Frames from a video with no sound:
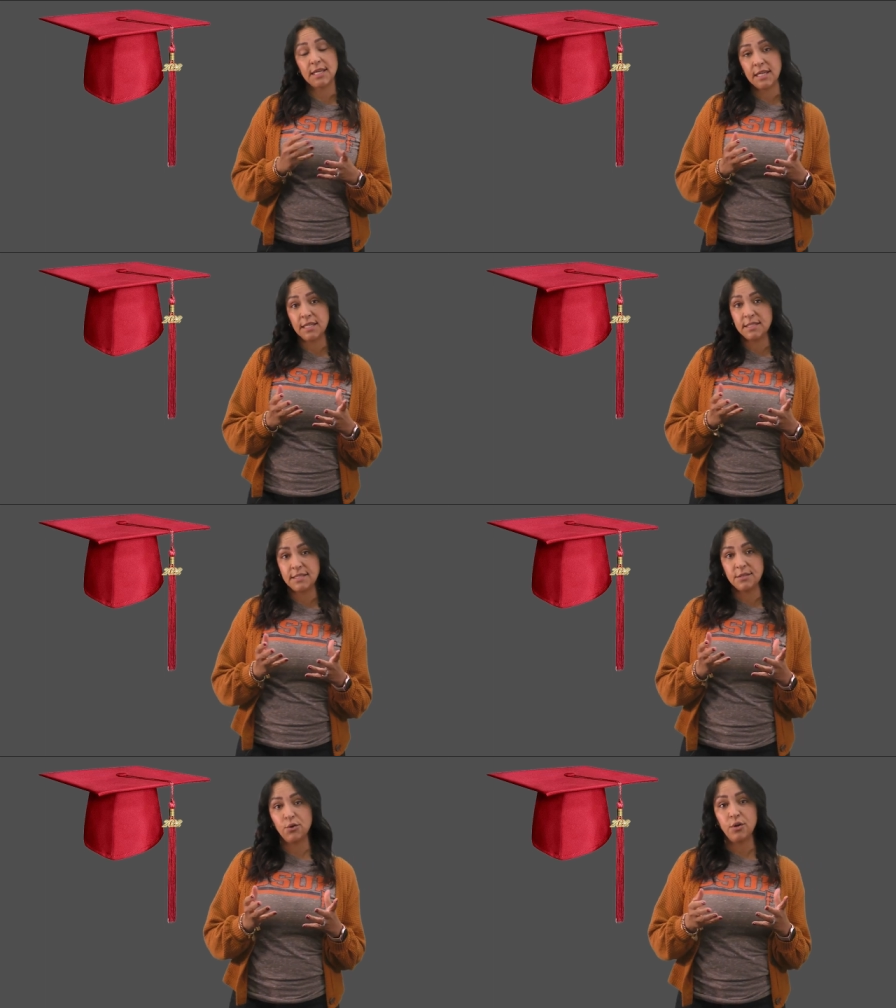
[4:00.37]

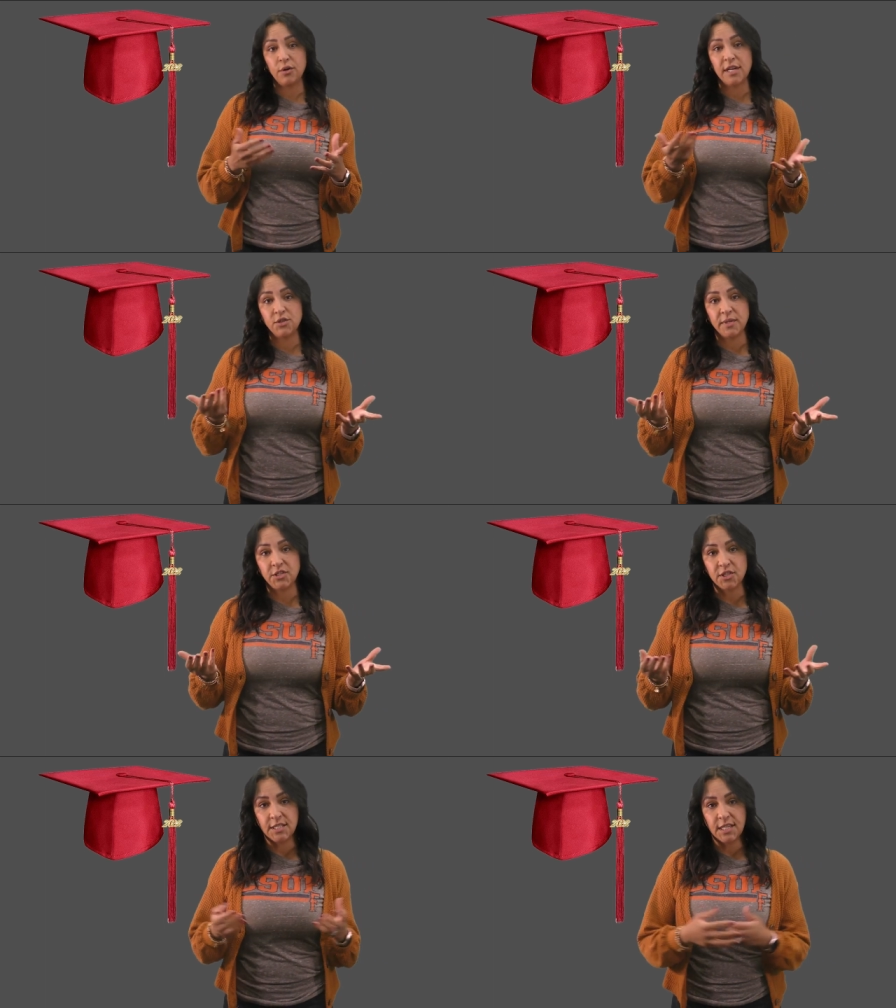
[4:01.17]
tickets or
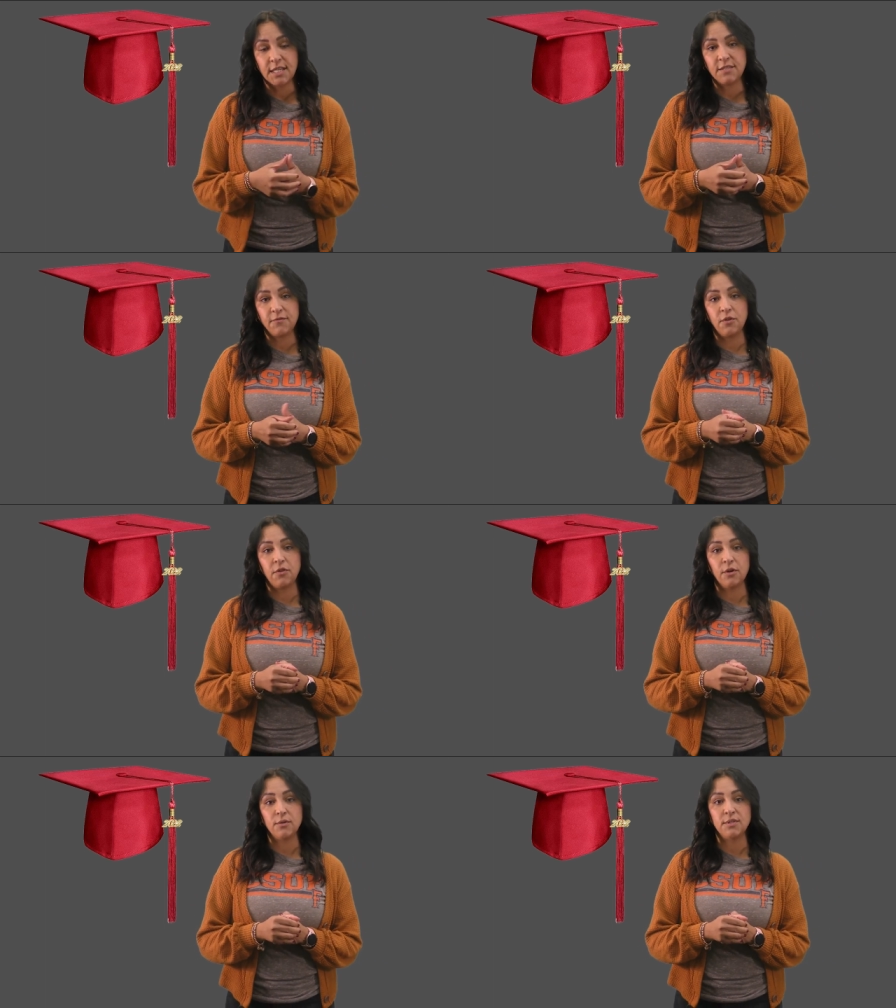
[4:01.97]
graduation tickets for
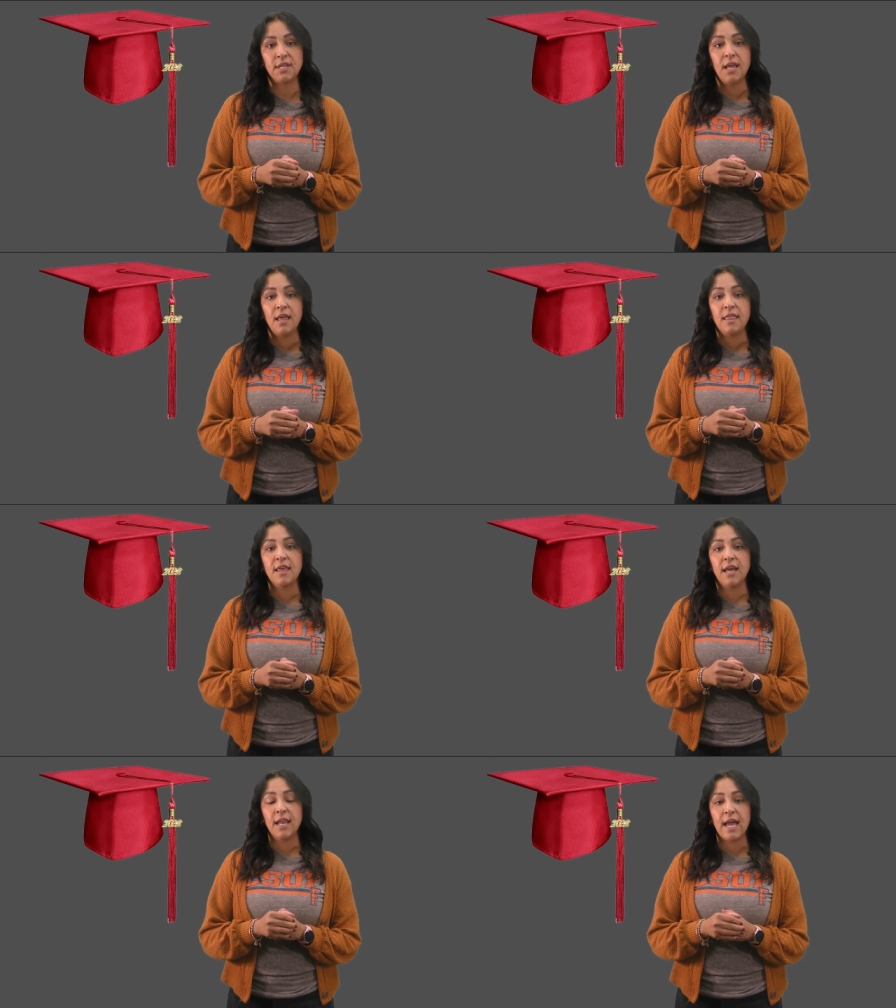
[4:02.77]
those
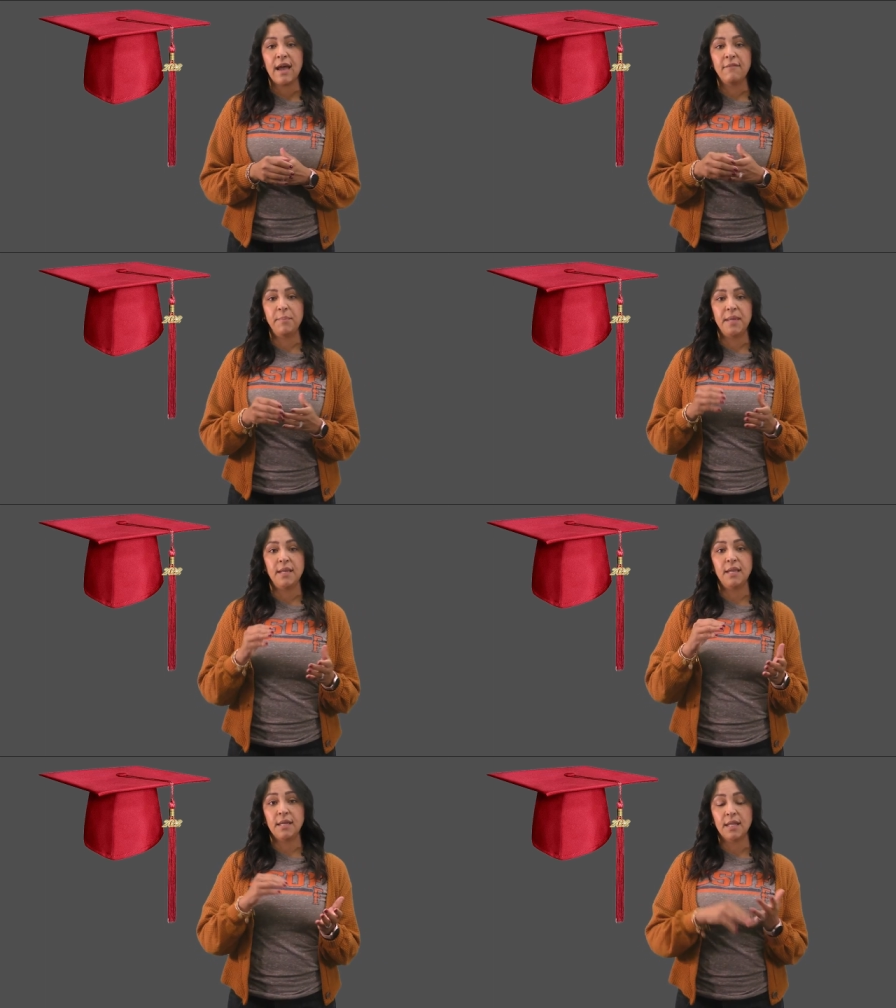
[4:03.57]
that have
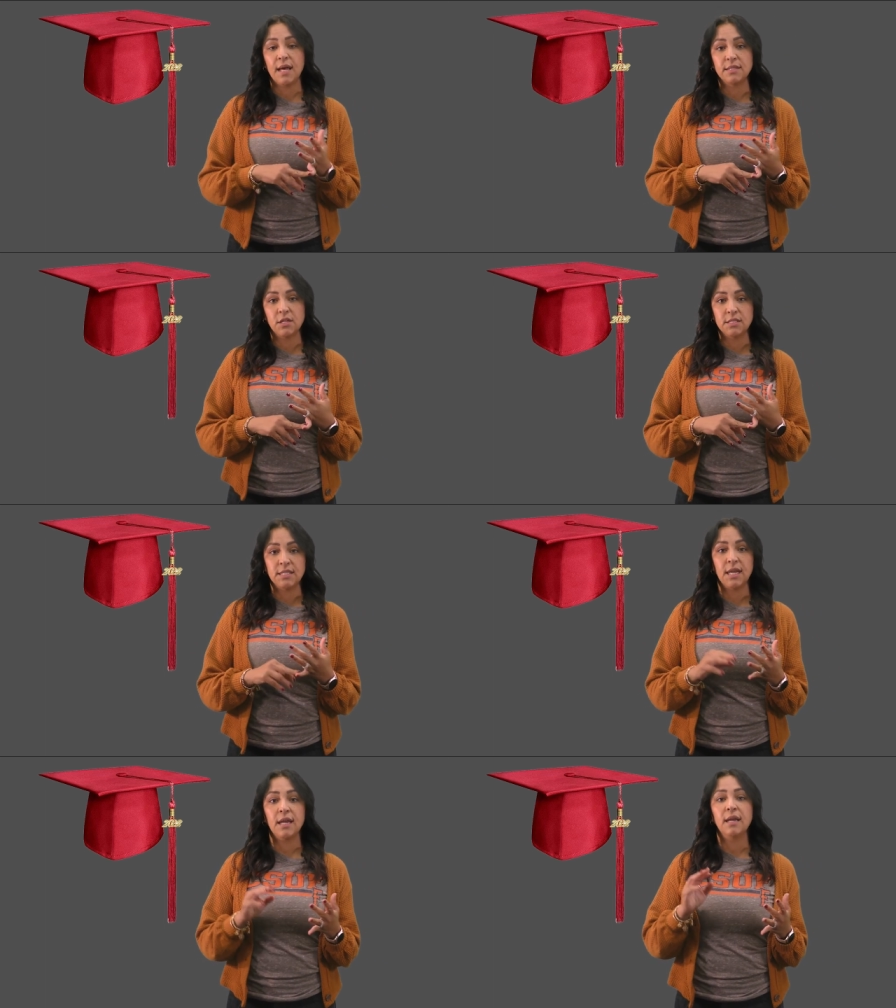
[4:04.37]
been in class on
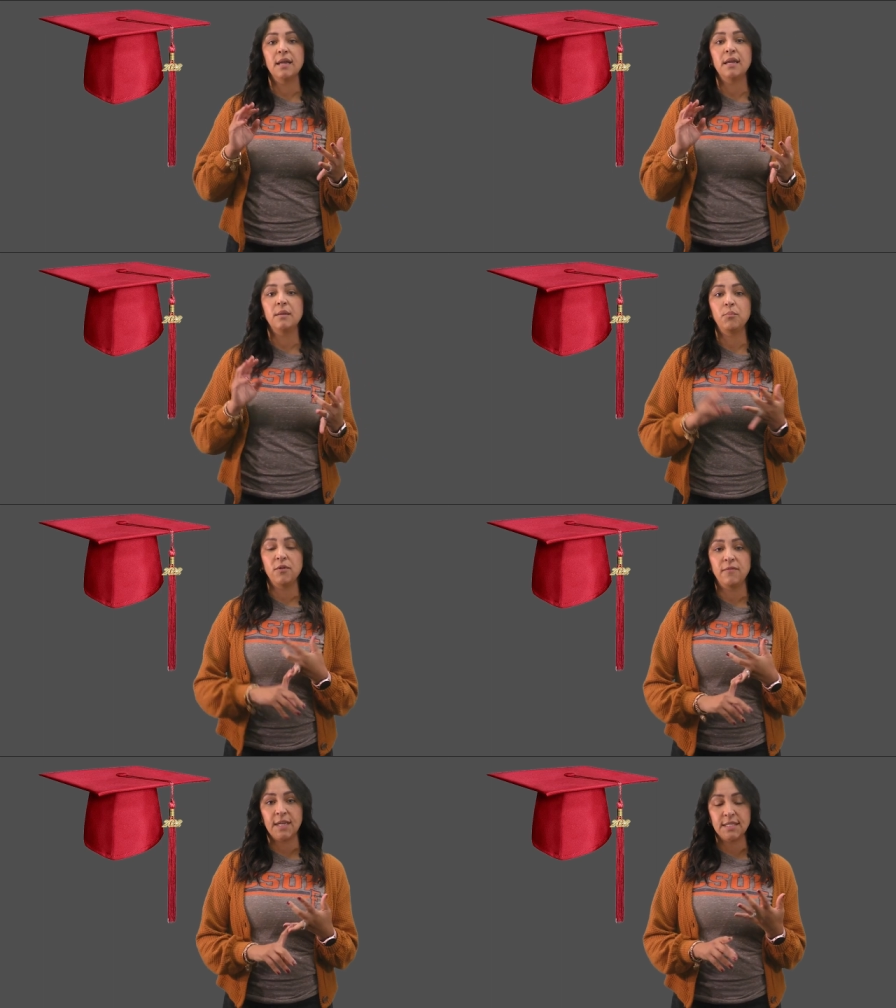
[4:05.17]
time,
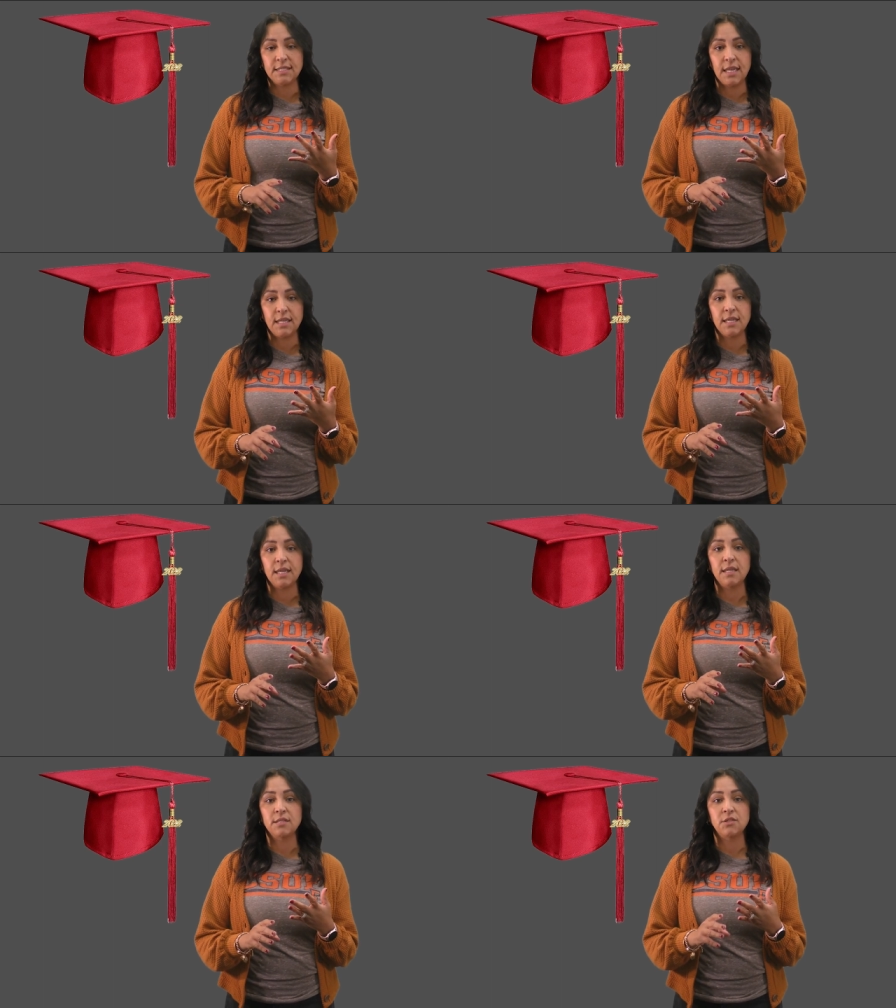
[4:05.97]
perfect attendance.